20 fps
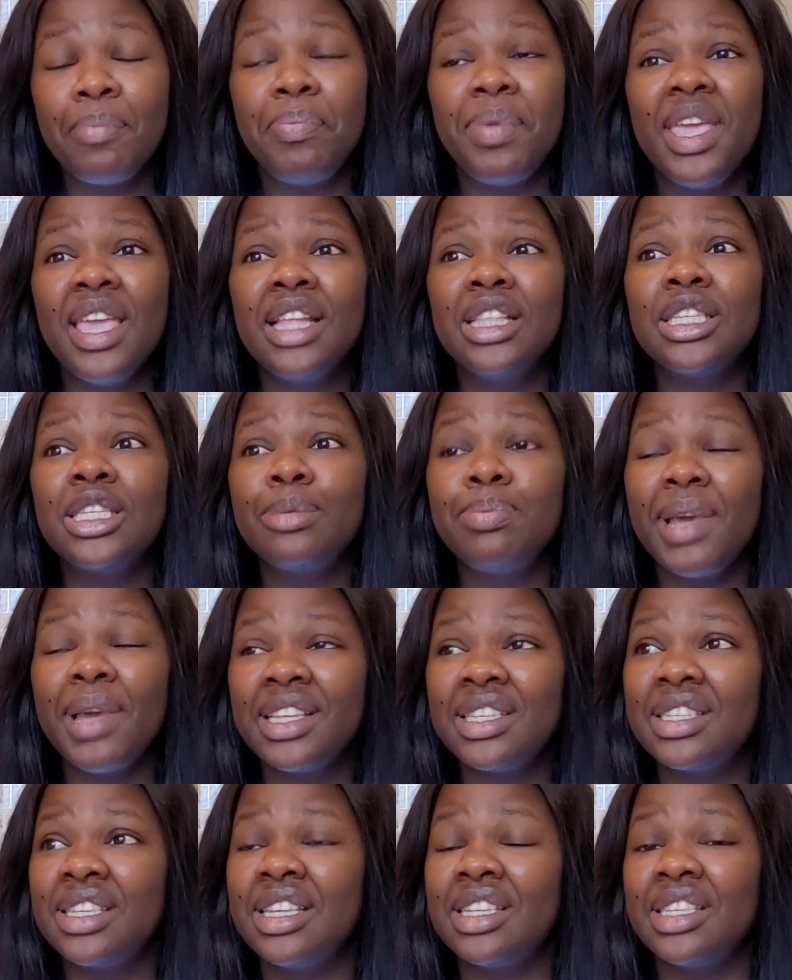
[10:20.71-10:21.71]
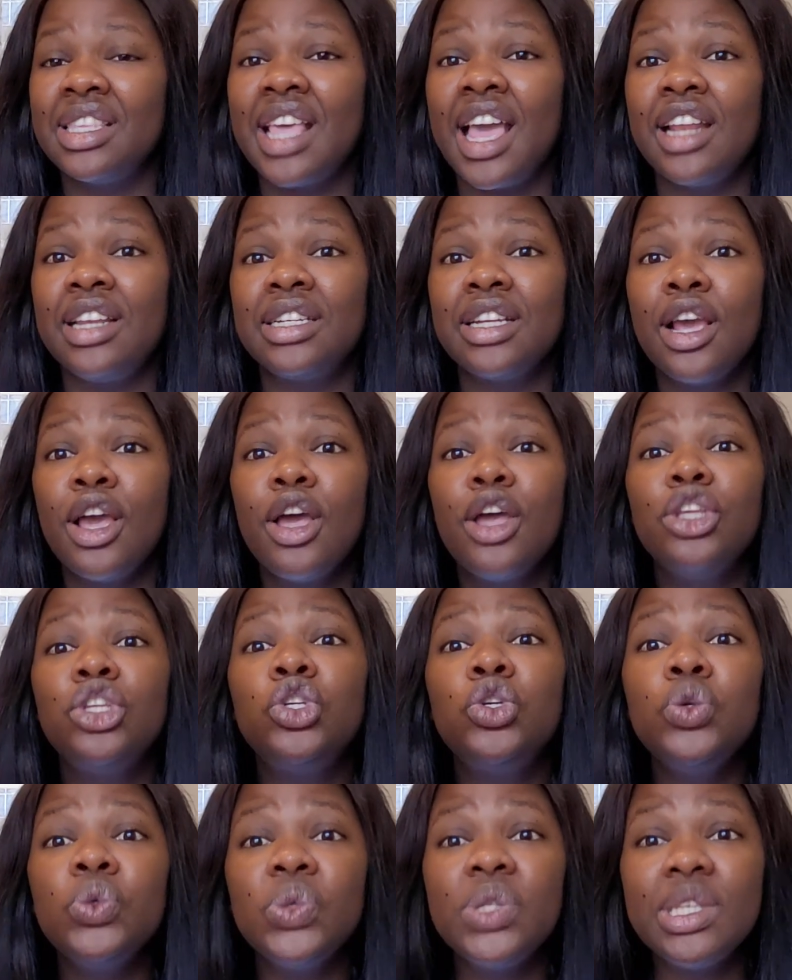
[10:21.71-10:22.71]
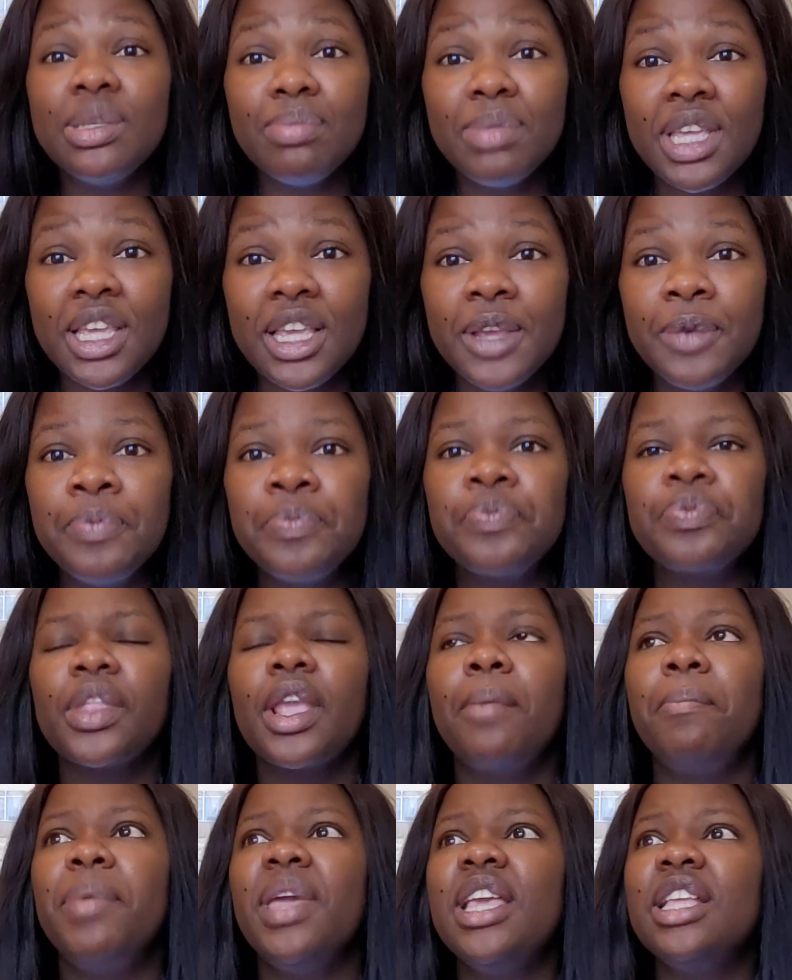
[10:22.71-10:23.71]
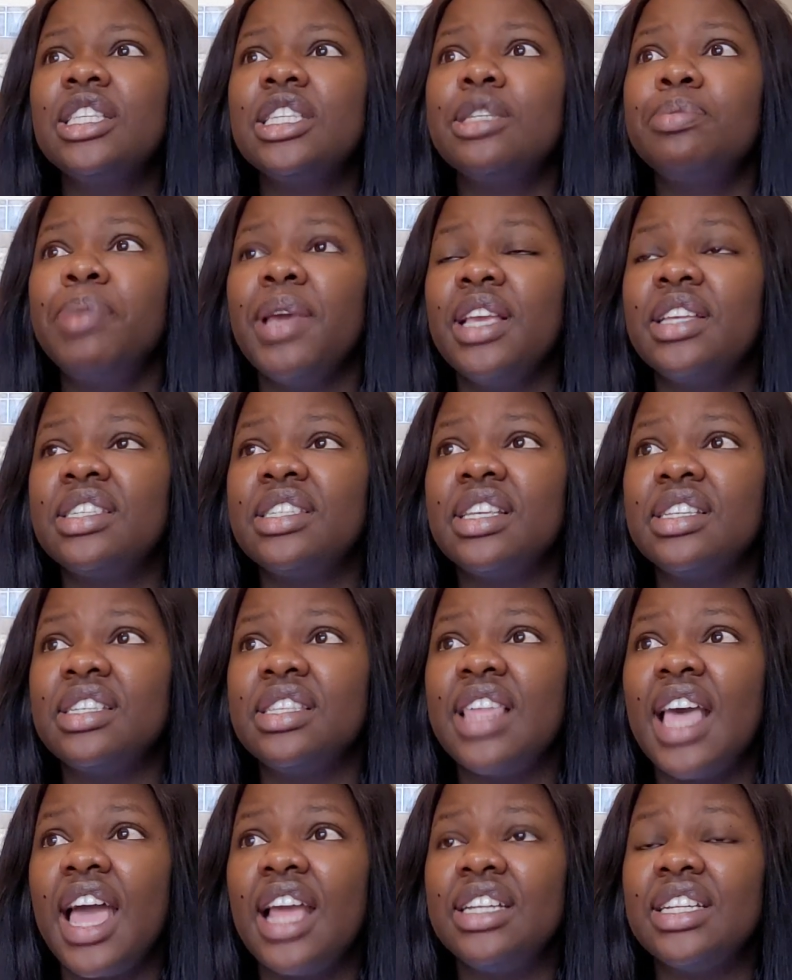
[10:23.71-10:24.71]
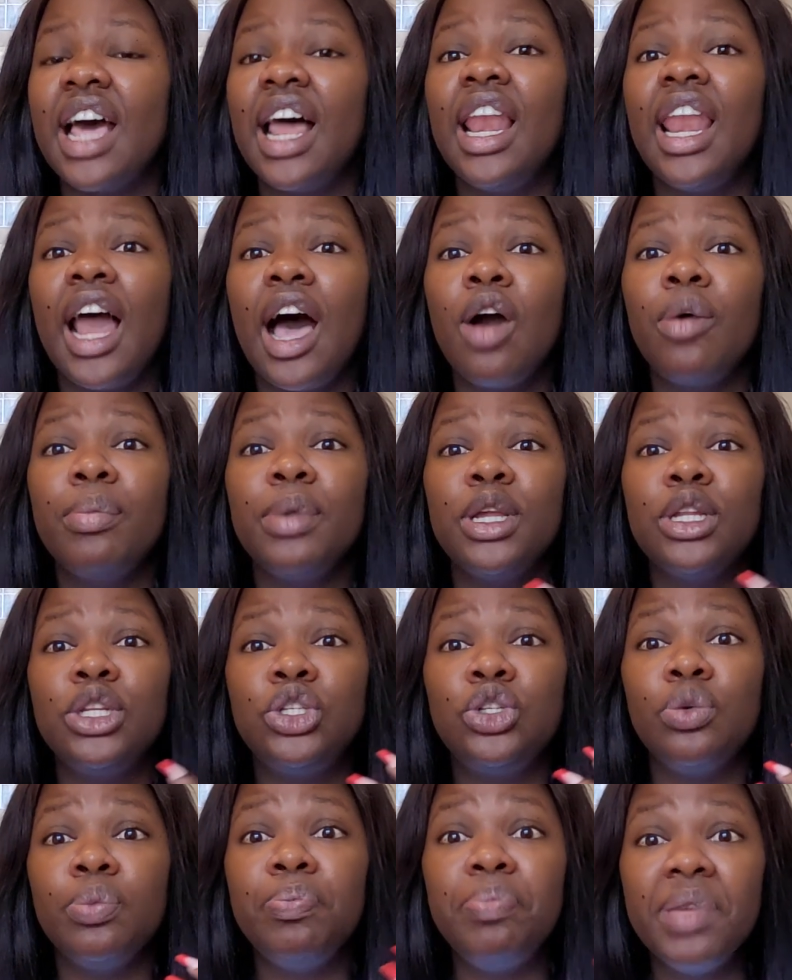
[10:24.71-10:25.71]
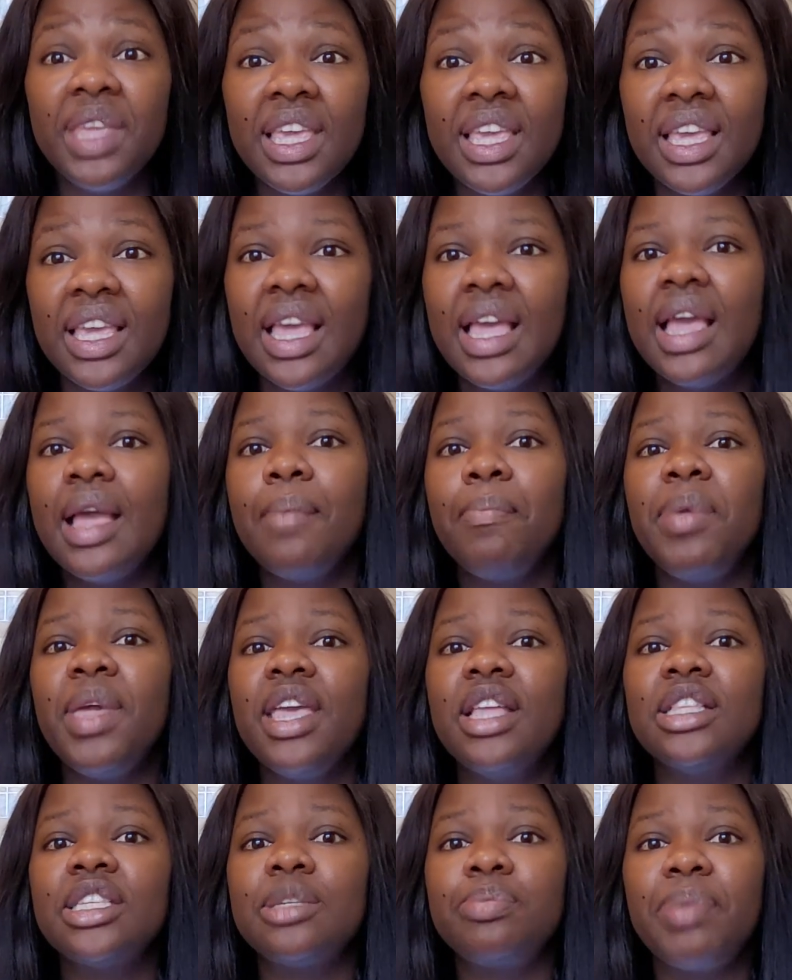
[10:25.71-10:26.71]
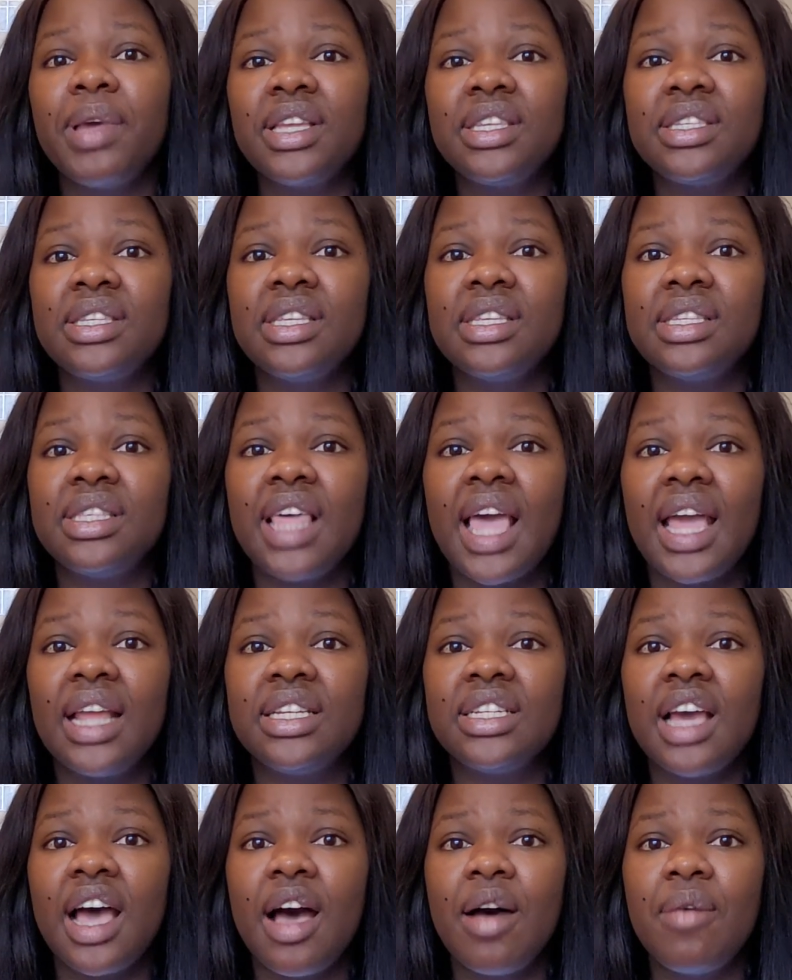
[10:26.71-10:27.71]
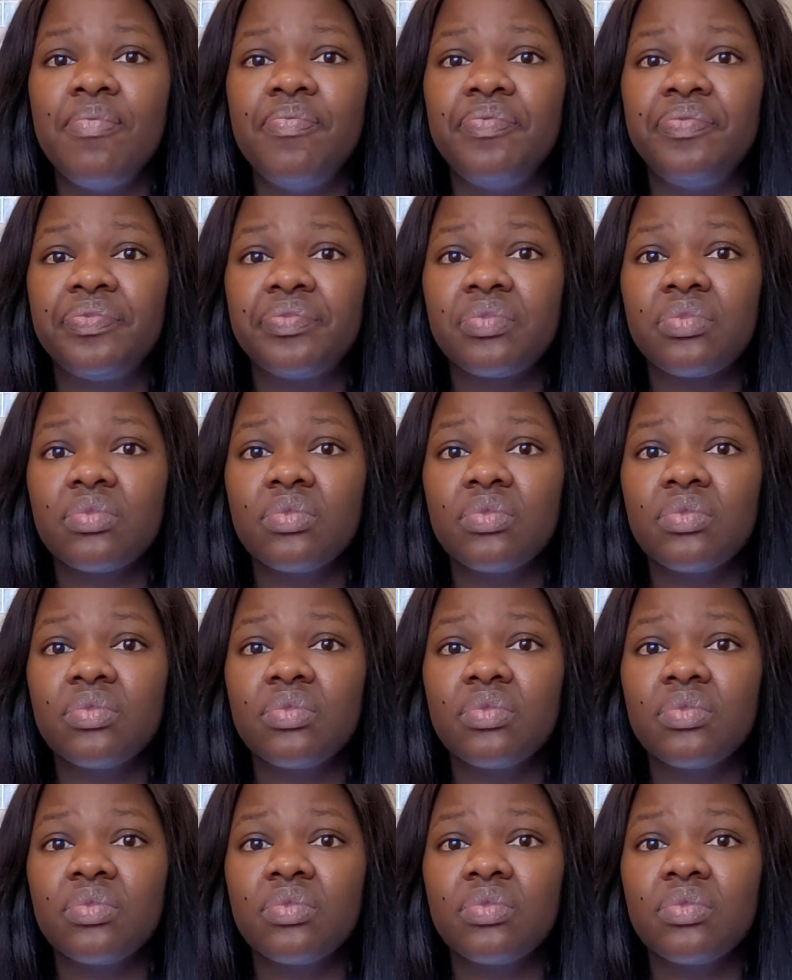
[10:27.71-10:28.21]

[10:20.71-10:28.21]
be in spaces that choose me, be in spaces that allow me to be, be in spaces that um,